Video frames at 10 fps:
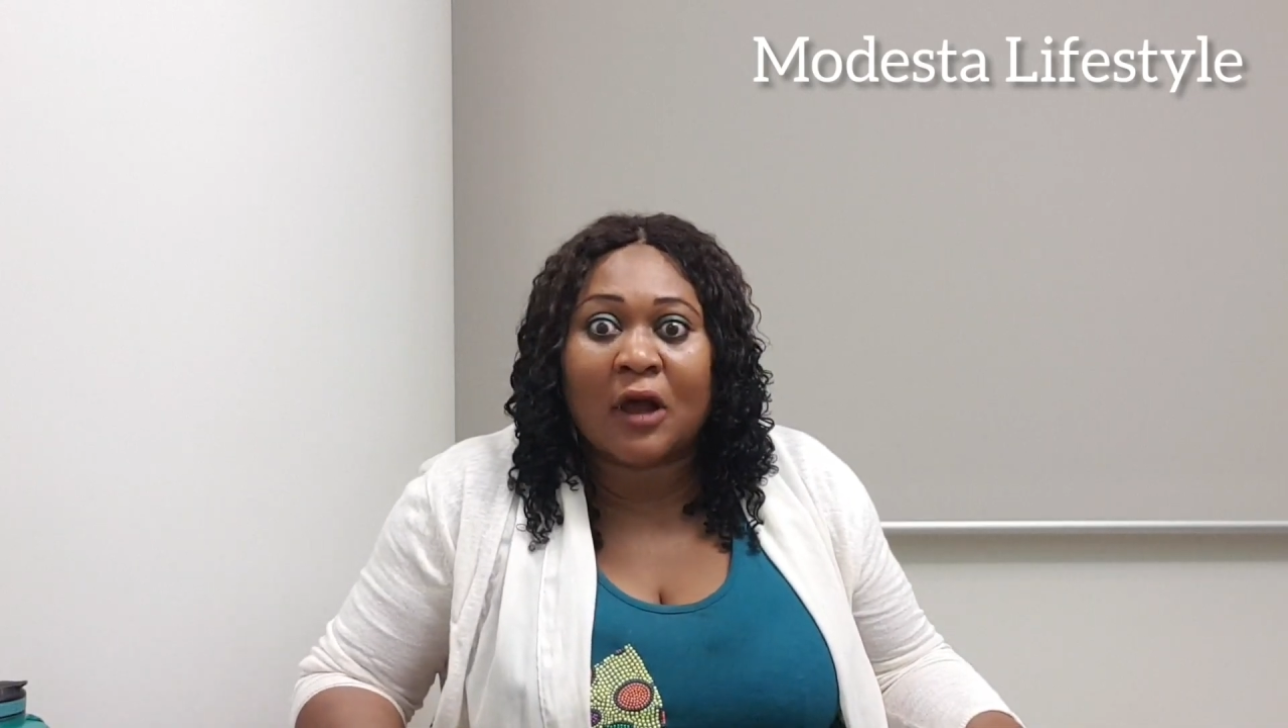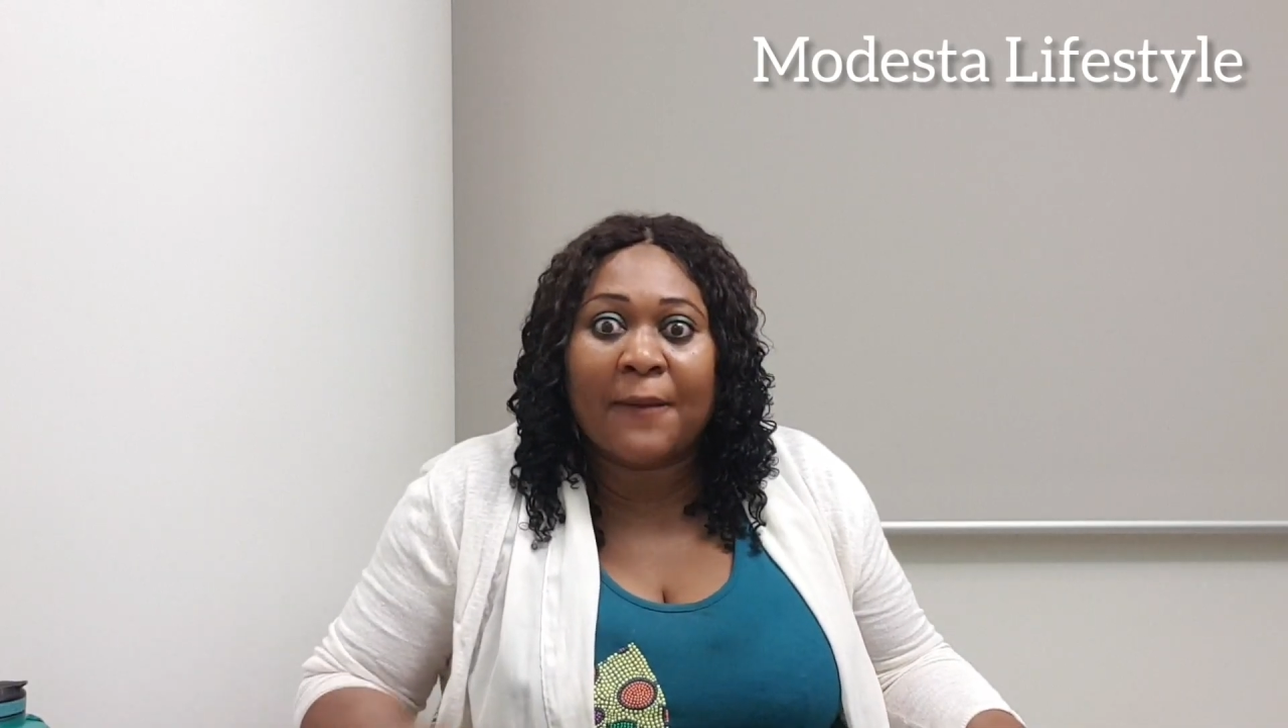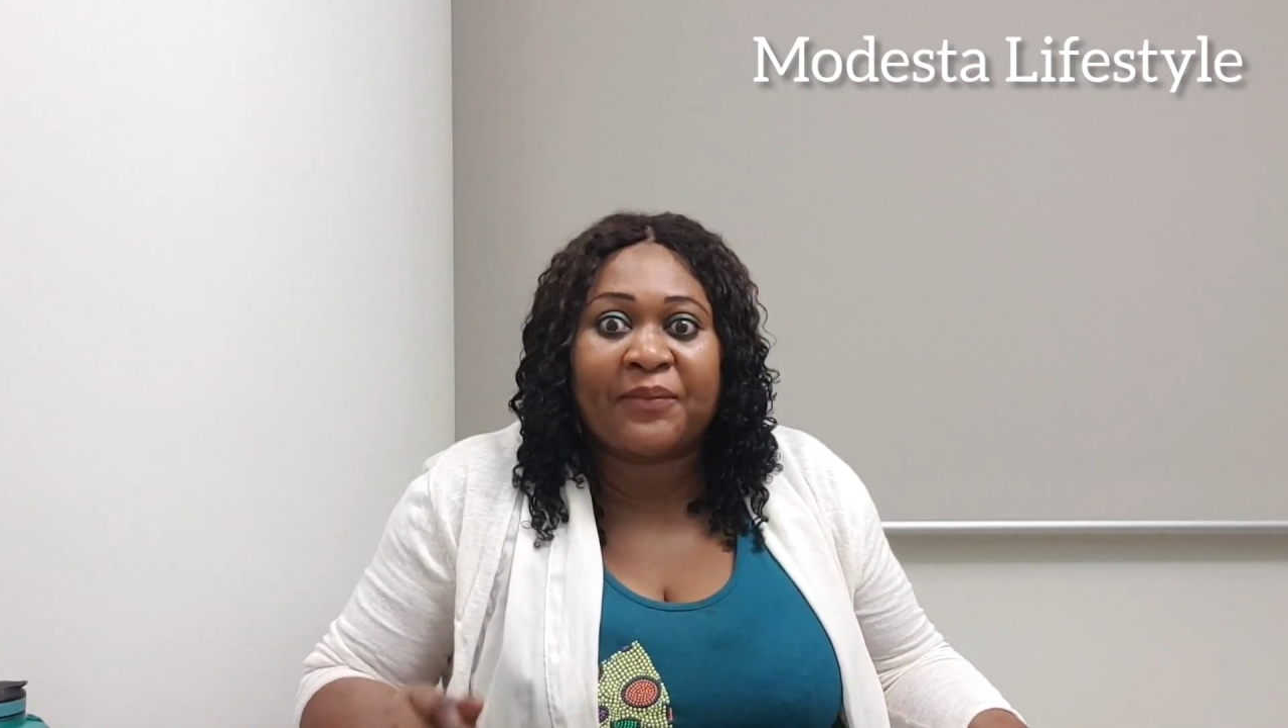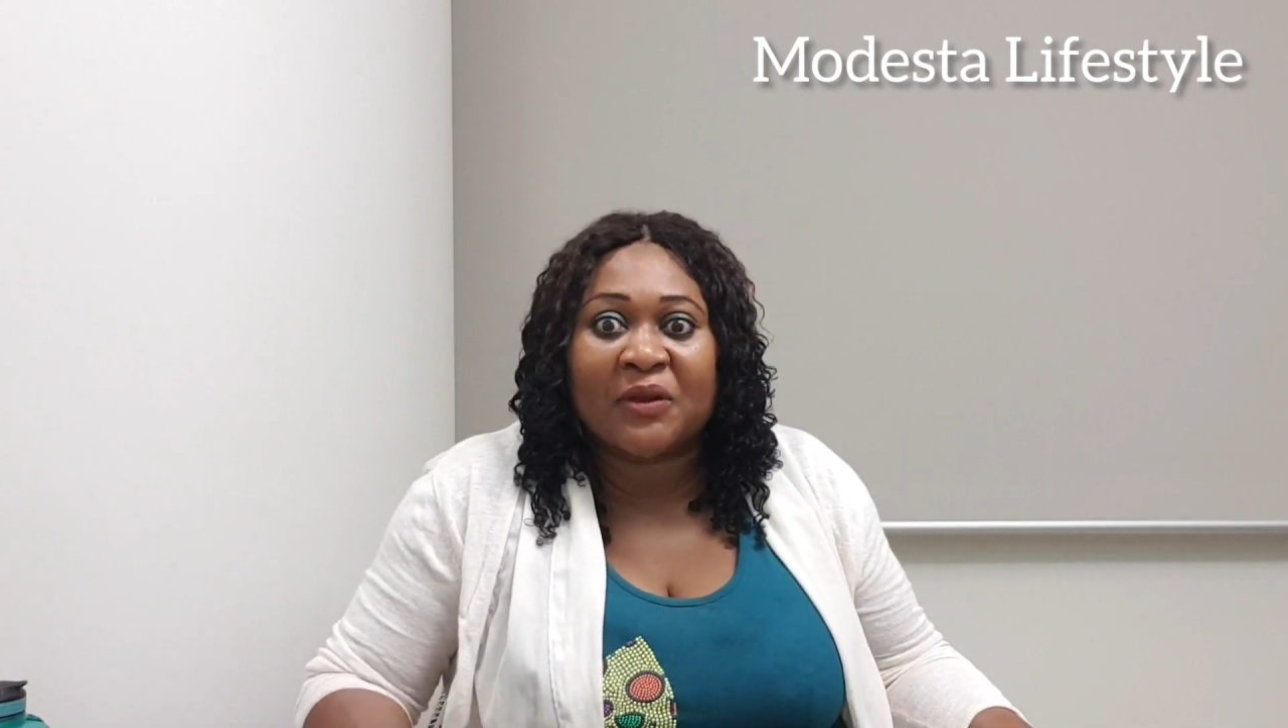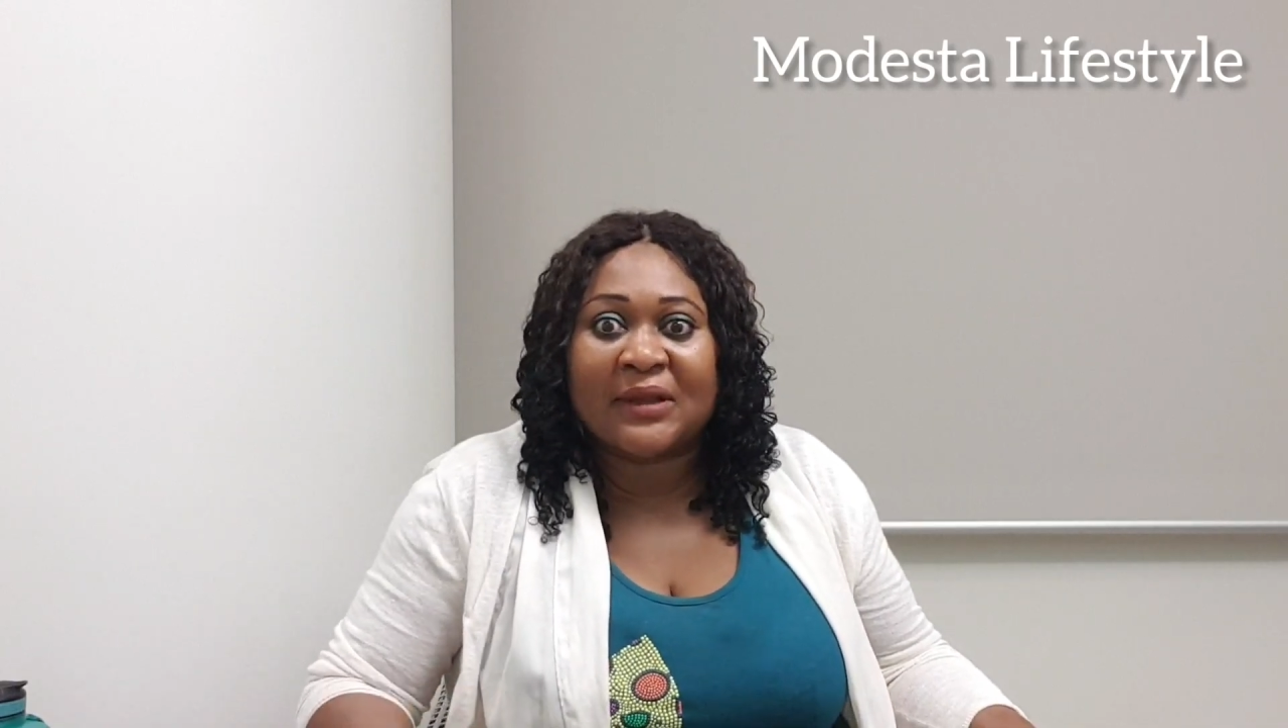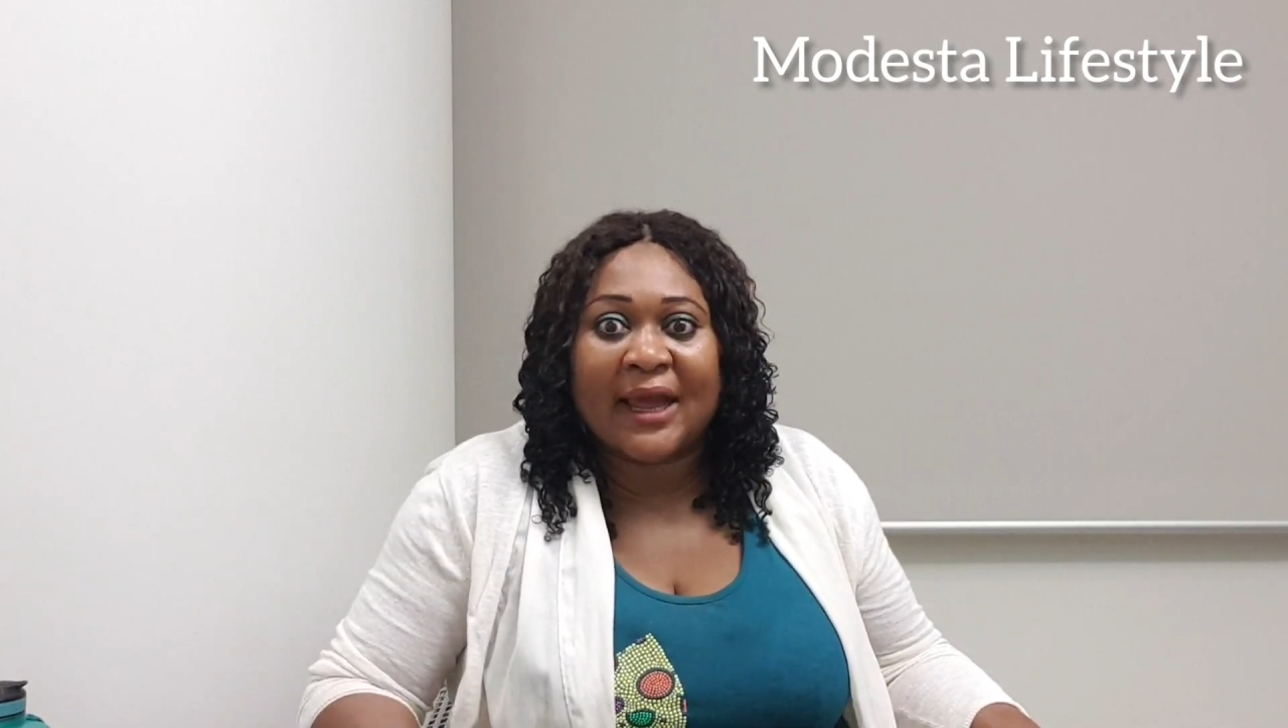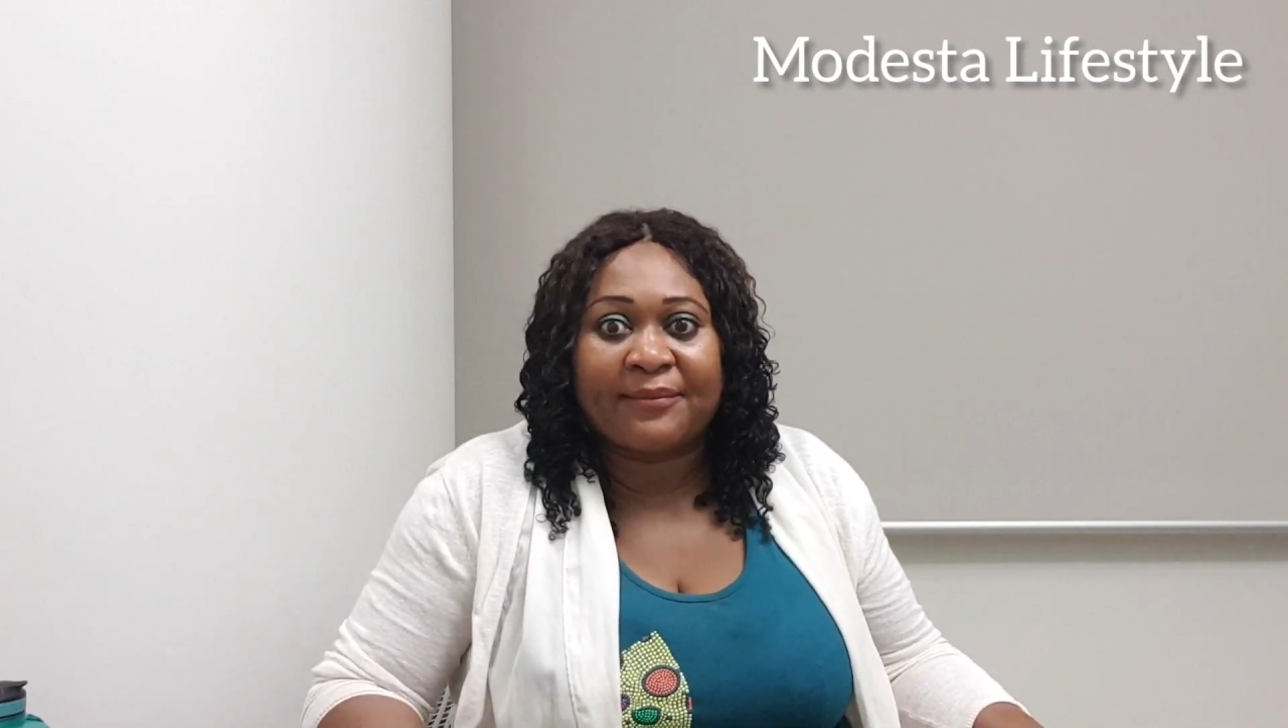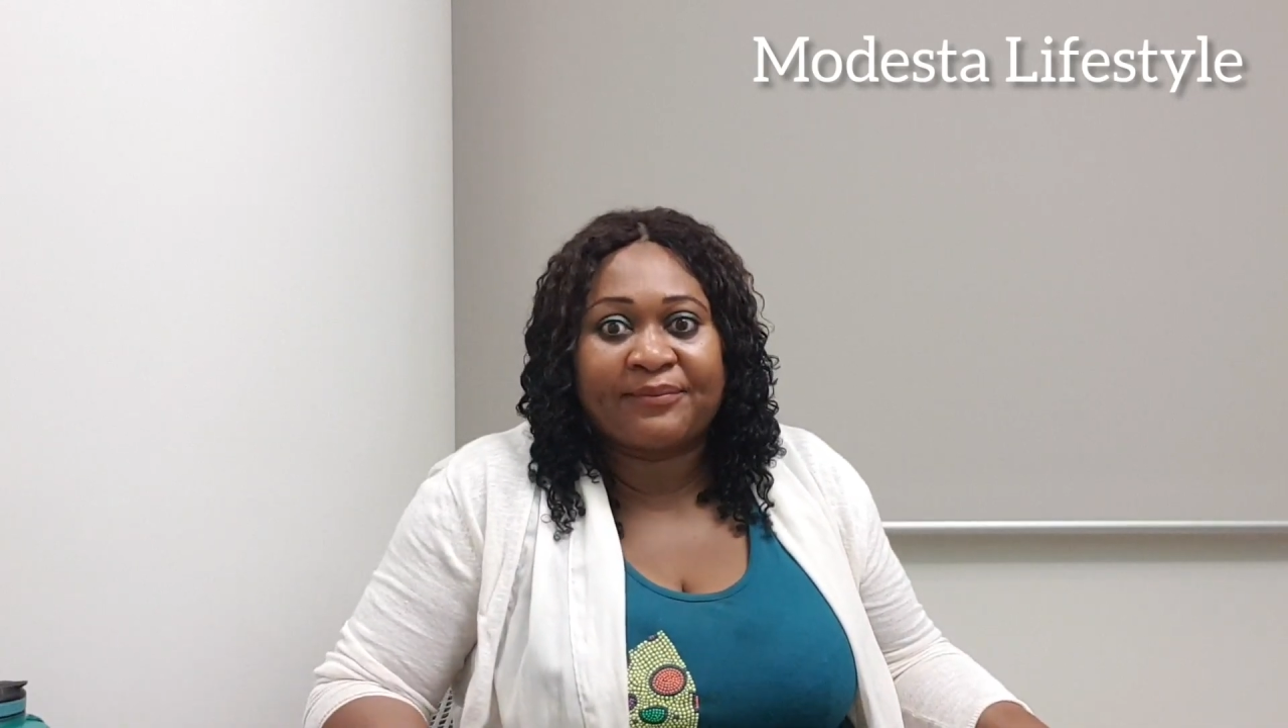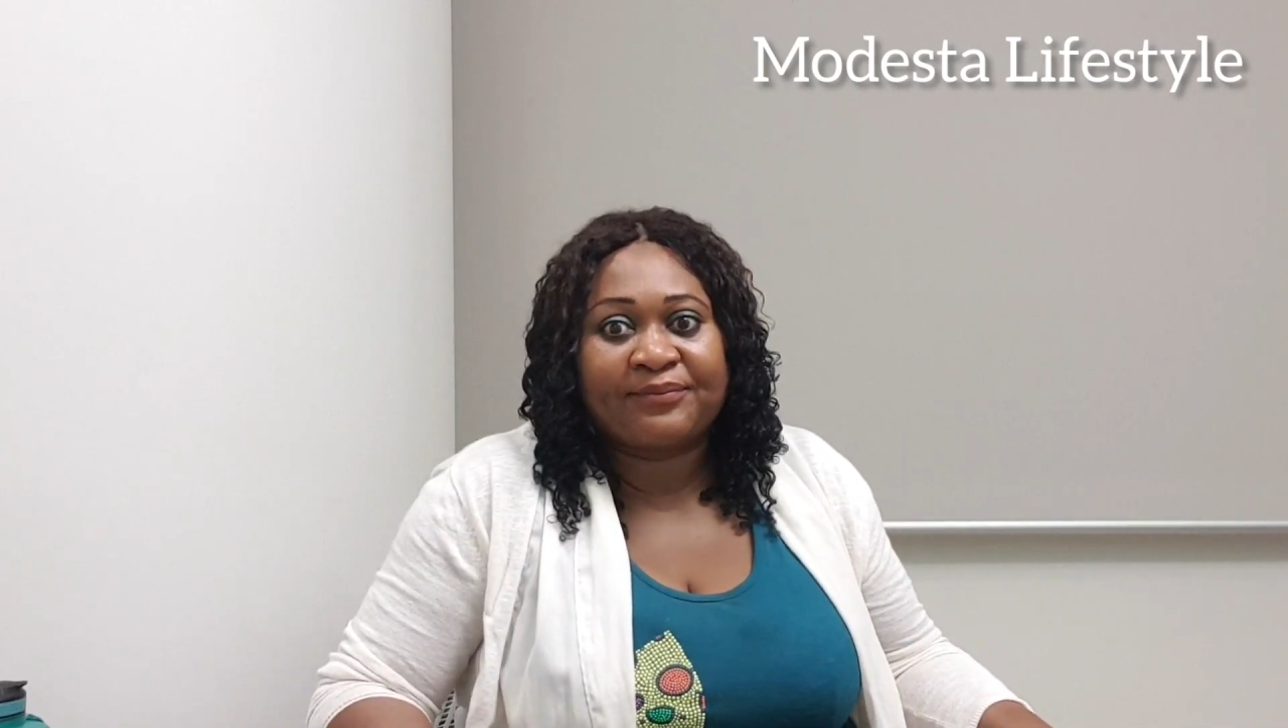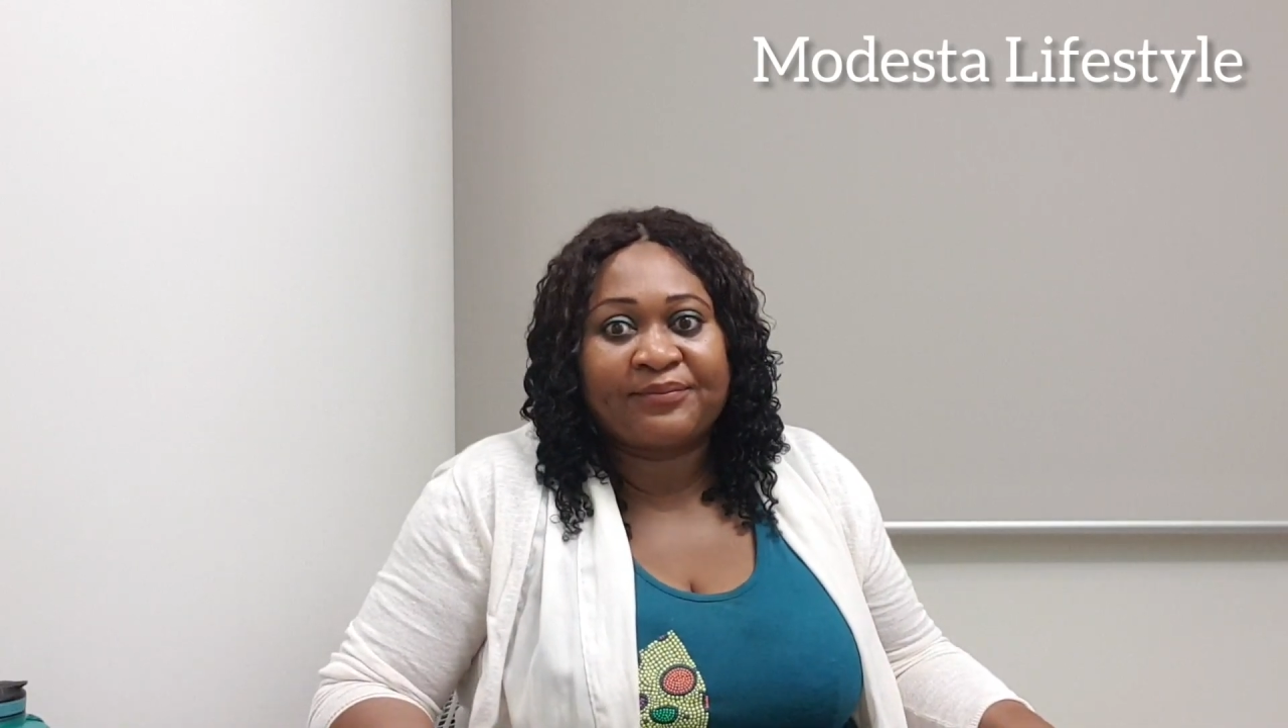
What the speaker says: up to them.